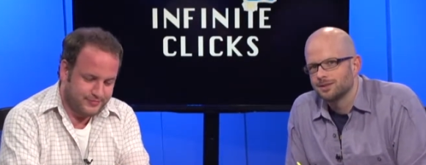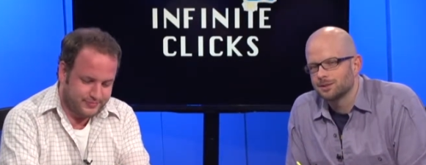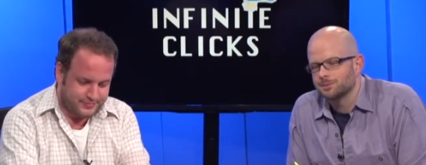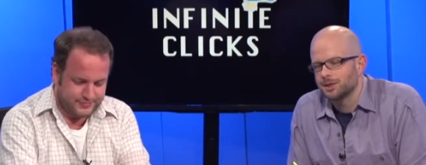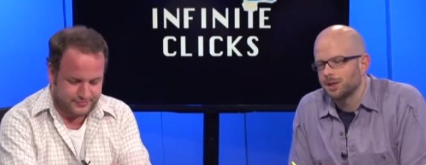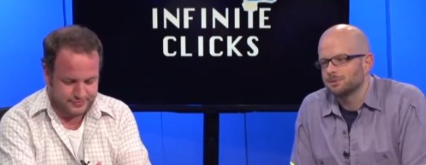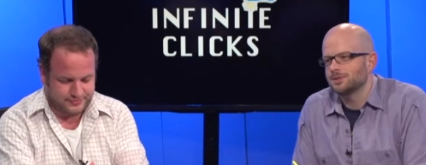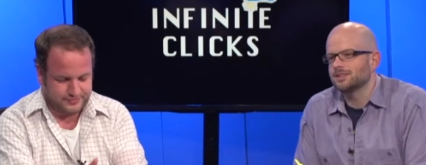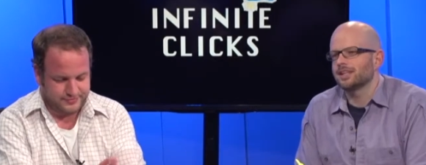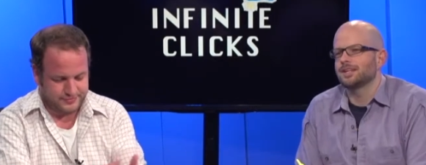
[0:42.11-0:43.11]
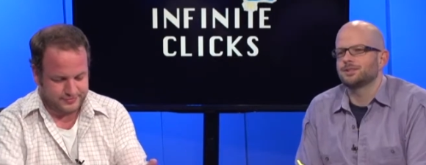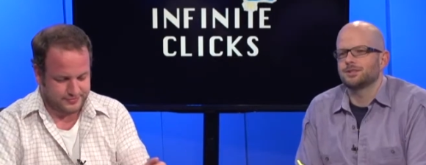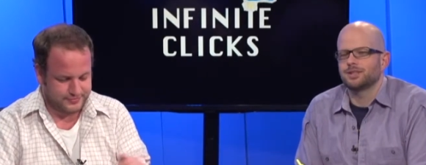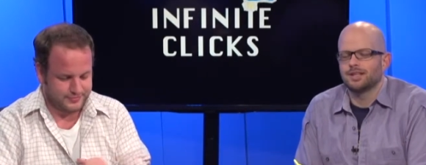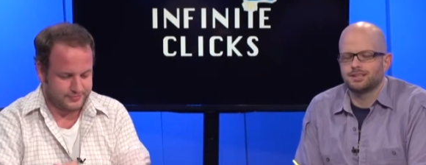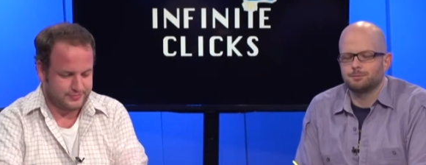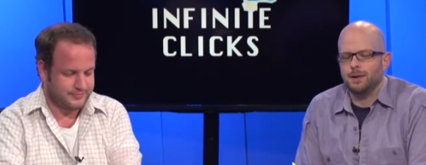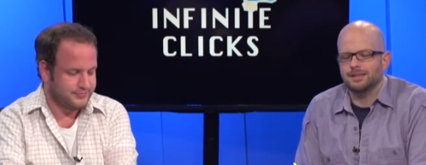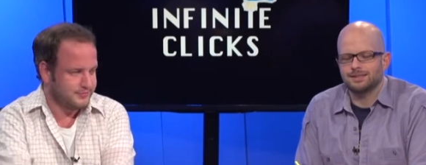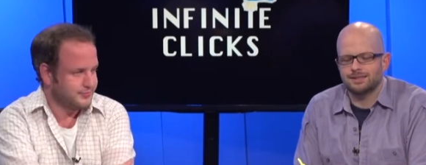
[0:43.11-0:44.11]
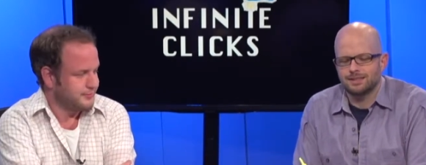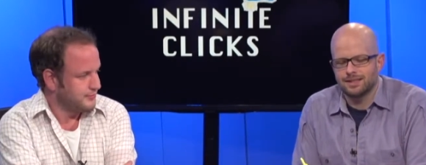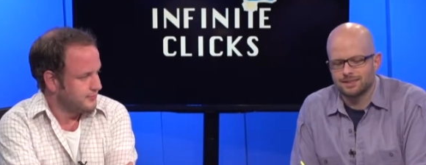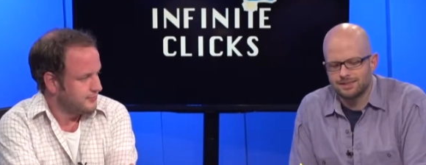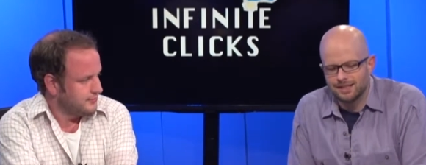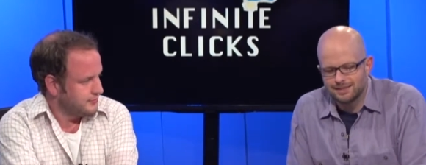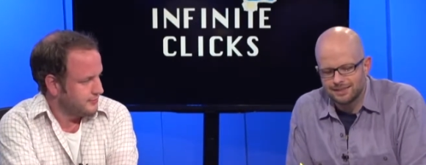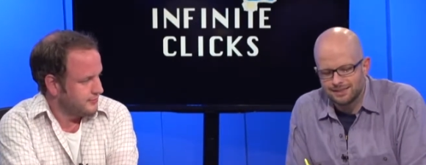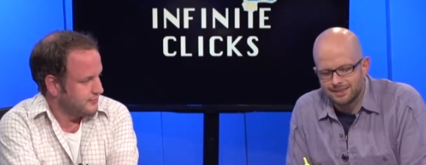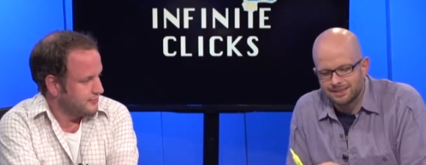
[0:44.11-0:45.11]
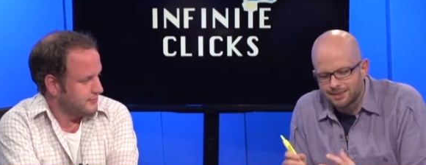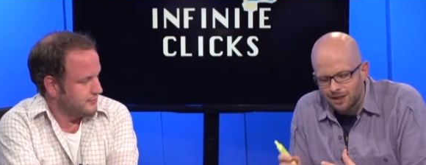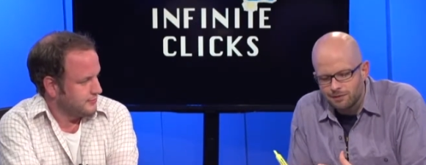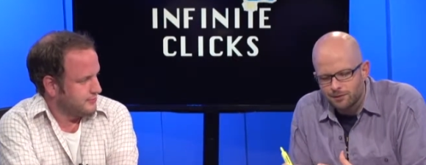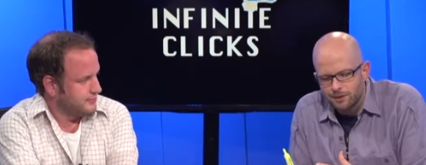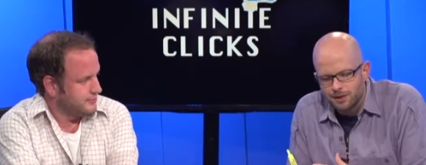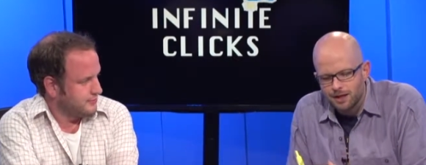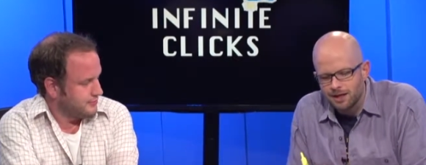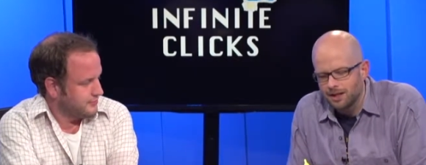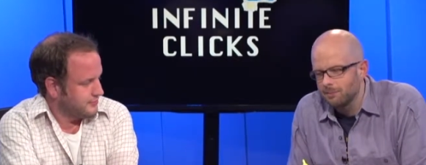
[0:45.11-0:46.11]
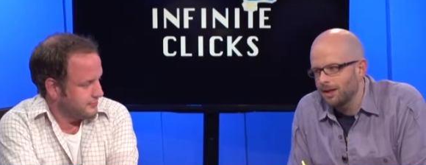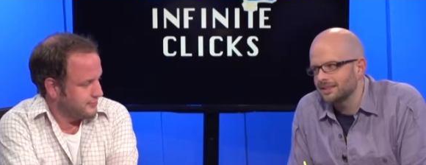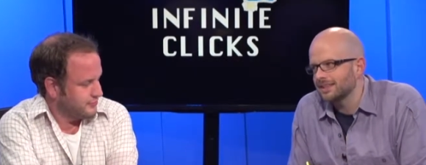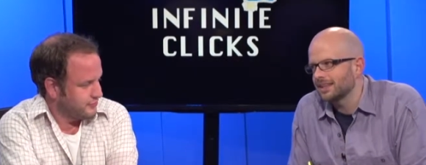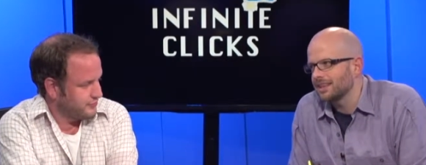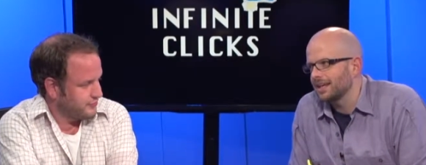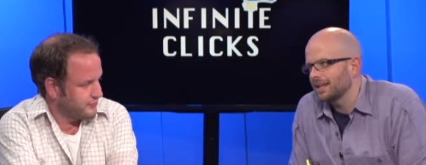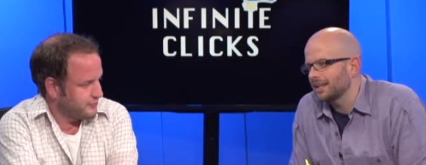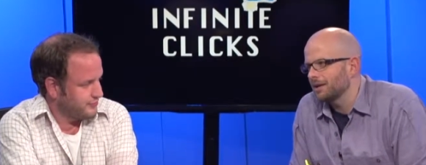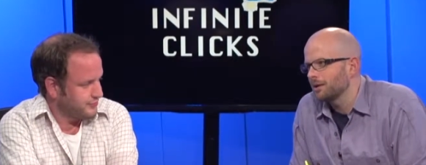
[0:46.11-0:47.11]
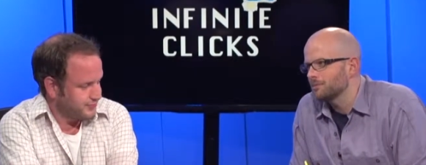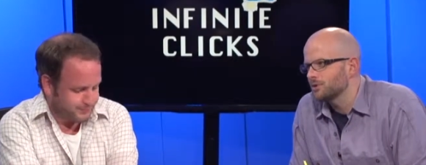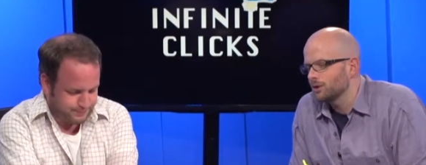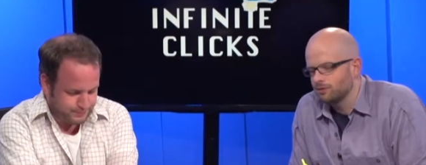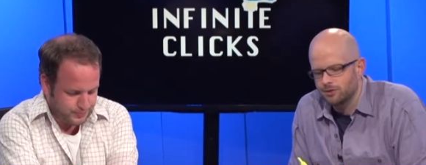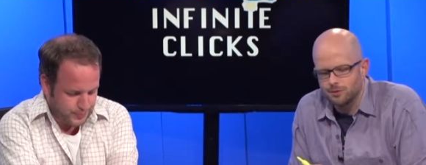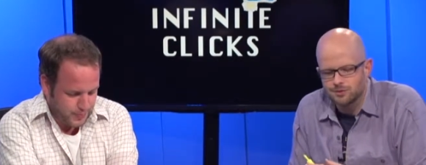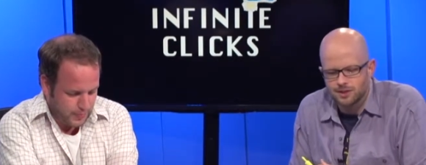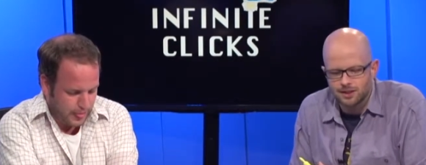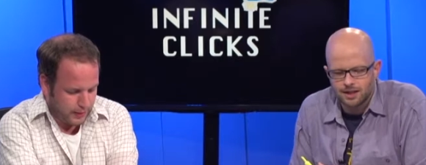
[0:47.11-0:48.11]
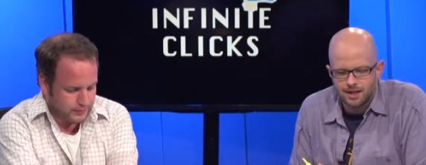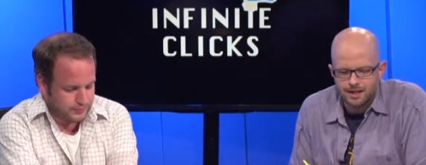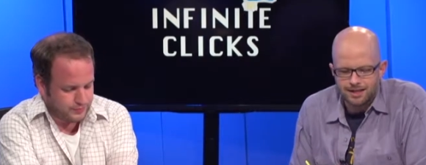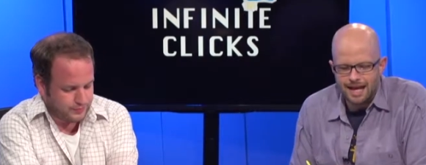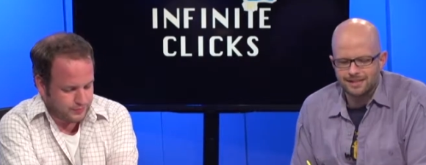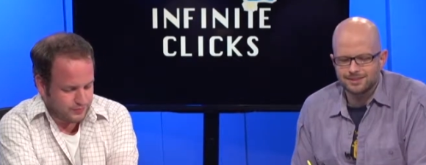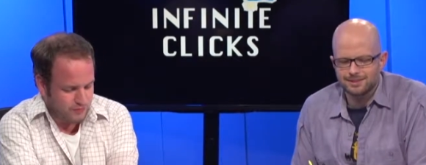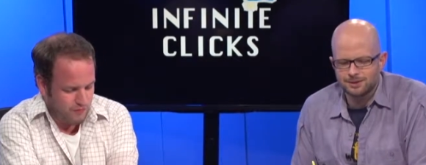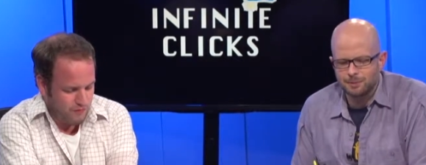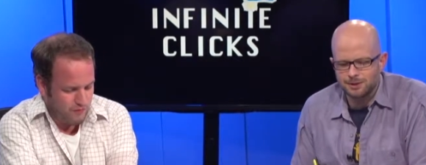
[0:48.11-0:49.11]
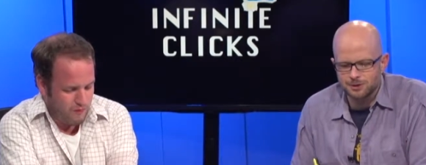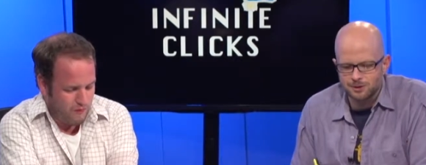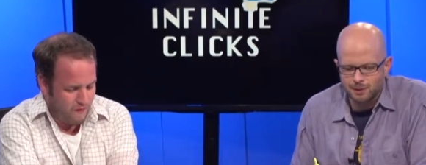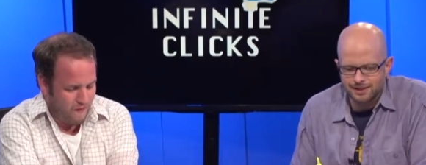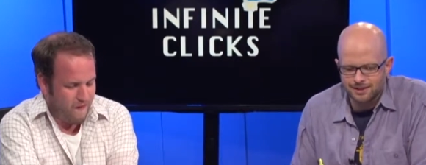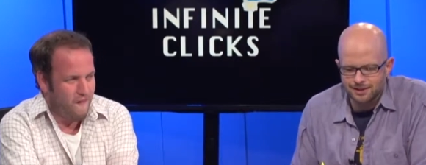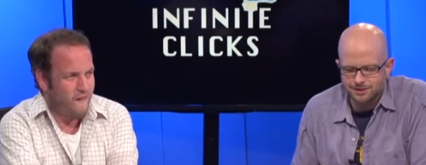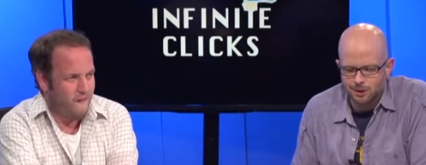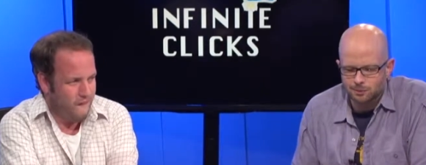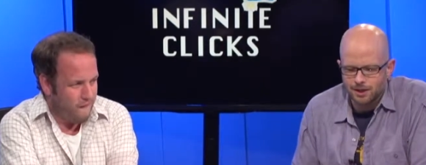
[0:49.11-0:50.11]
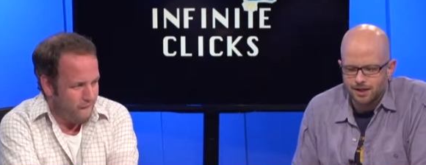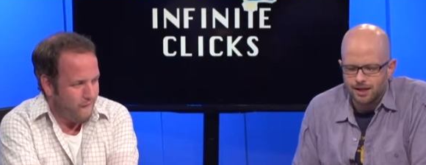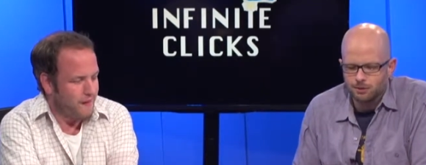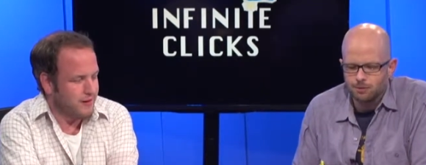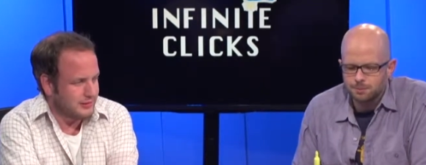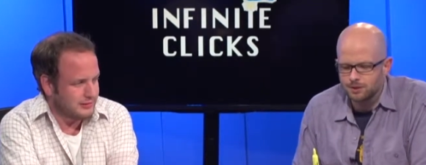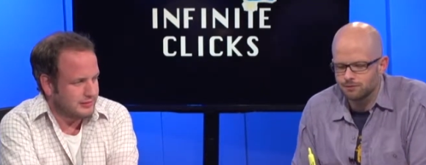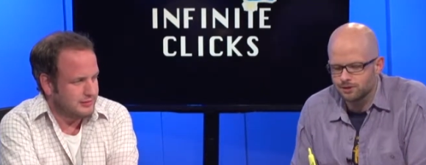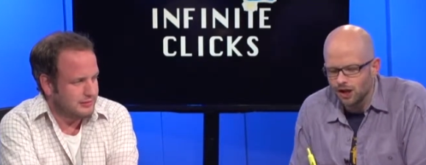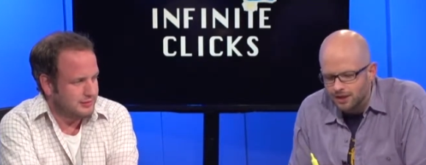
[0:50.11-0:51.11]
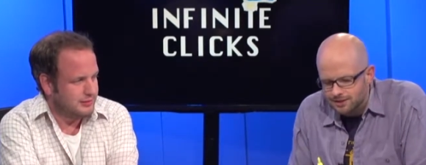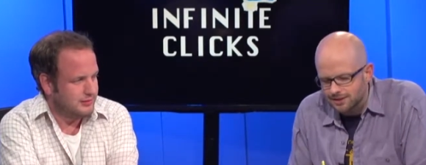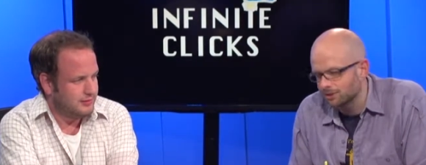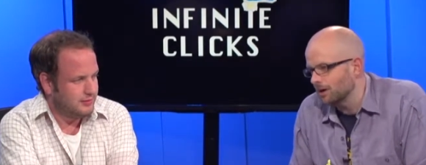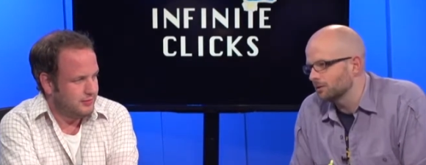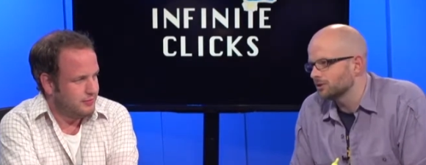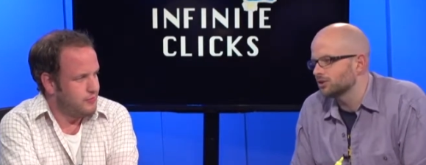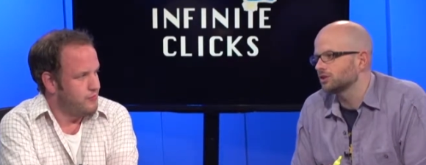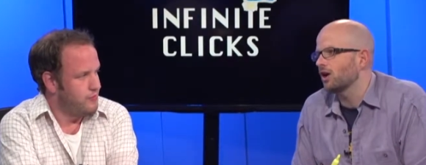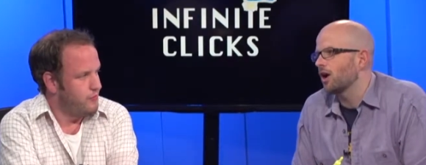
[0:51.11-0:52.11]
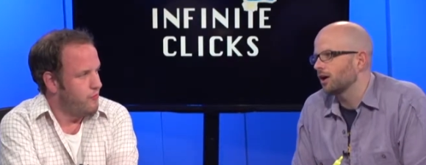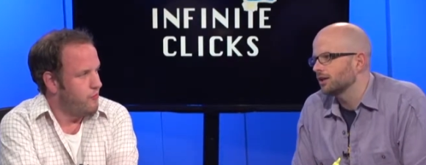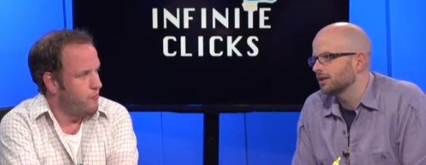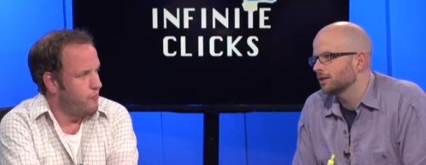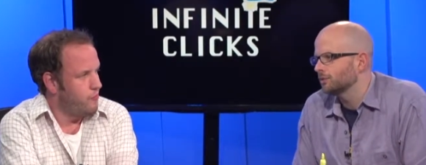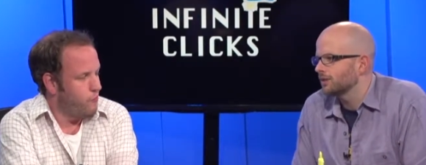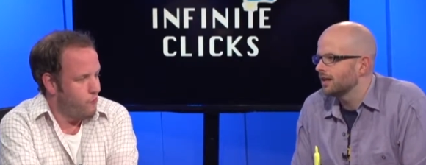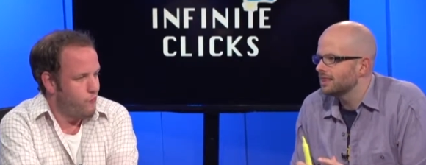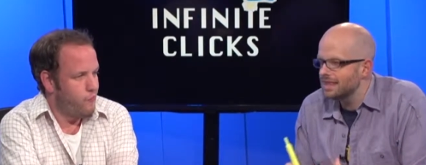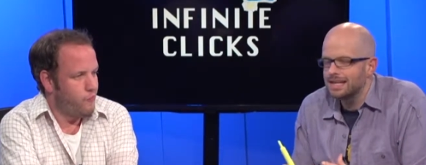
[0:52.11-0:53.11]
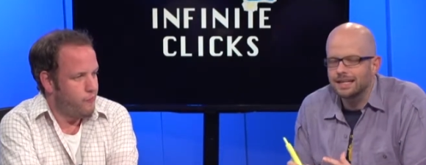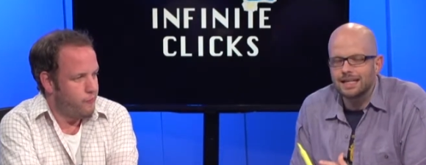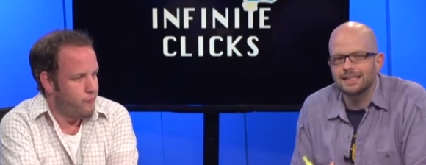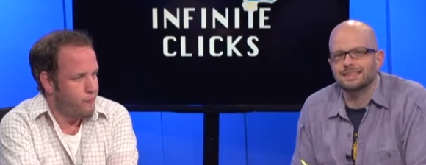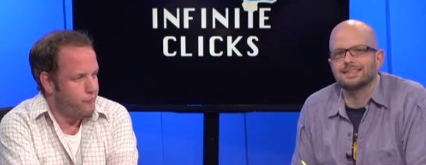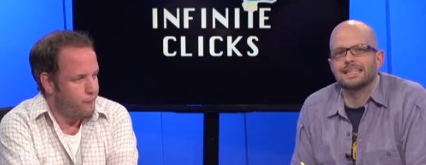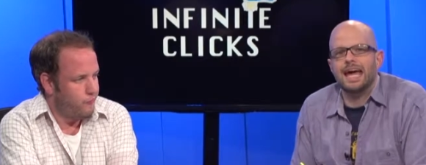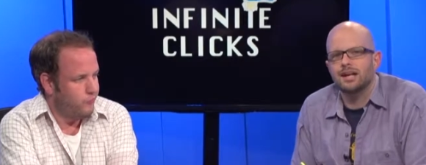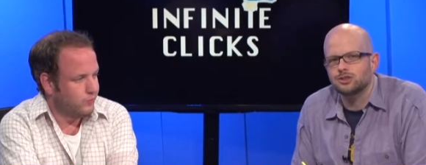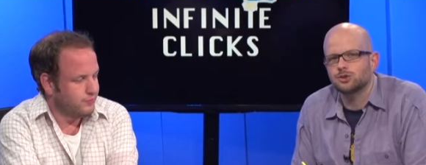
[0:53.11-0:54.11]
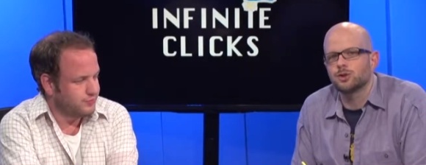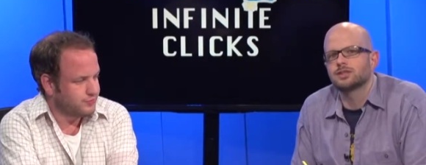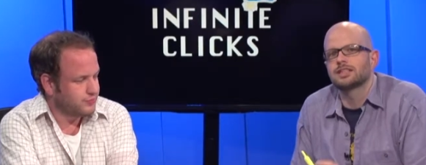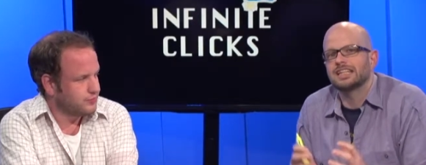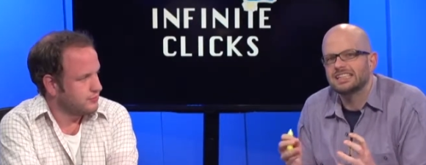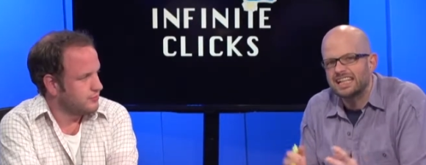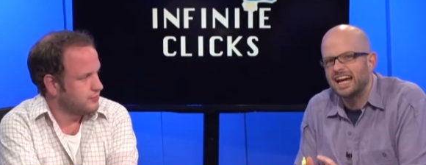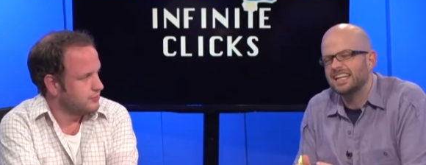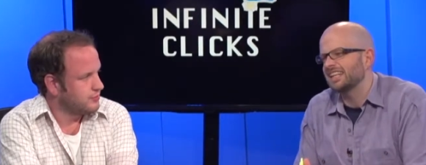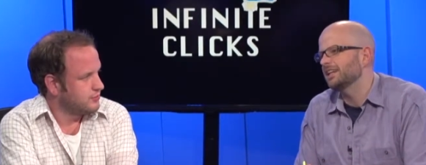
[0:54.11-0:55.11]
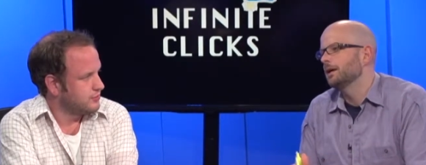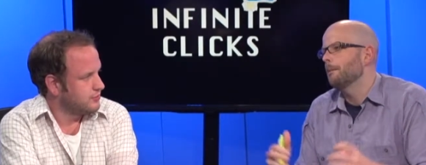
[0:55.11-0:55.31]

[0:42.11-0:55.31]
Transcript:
Speaker 1: sometimes. These guys are uh, space uh, scientists. Discovered an amazing thing. They observed using. NASA's Spitzer Space Telescope, an eruption of dust around a star. And what they think it is is asteroids colliding